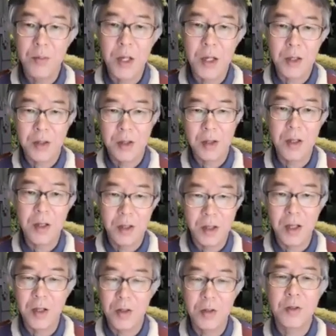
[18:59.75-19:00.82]
and
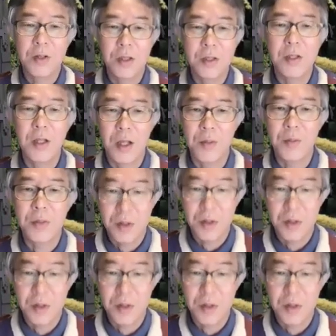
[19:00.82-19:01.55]
they look the same.